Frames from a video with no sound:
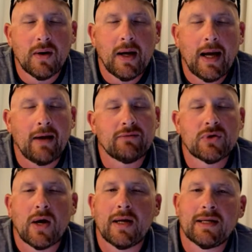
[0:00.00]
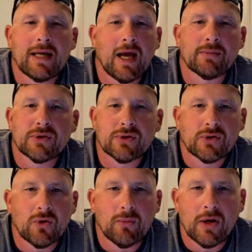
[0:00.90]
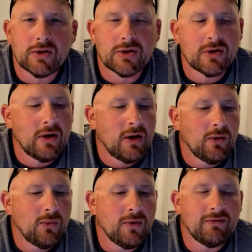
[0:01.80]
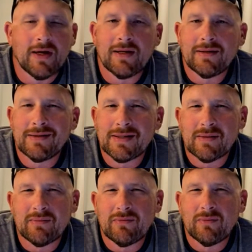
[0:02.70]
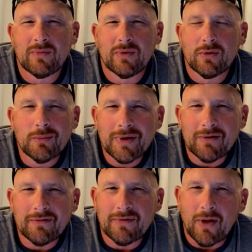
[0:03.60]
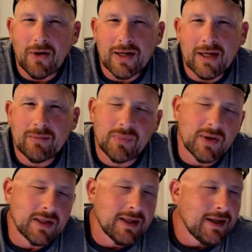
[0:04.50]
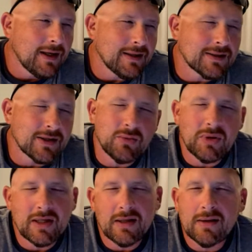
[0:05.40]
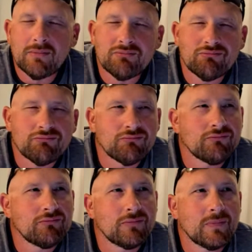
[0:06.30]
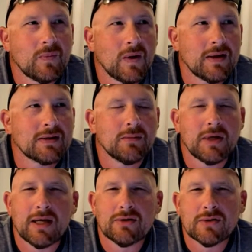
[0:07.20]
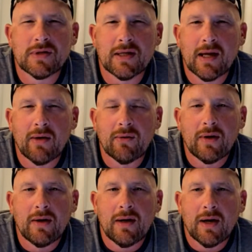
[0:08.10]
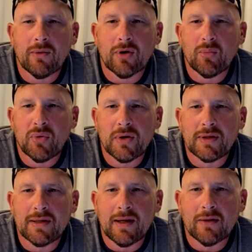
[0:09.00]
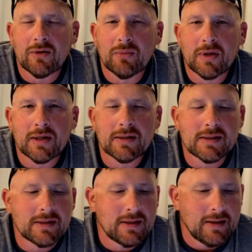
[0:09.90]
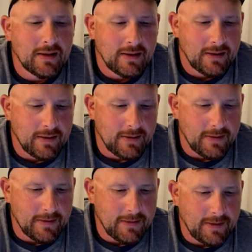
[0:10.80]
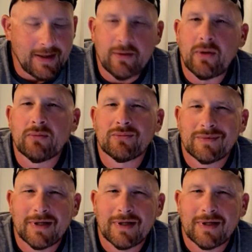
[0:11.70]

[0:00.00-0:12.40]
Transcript: I've tried to capture so much. We've done some a little bit of vlogging, but it's gonna be it's gonna be interesting how we're gonna put it together because I don't know.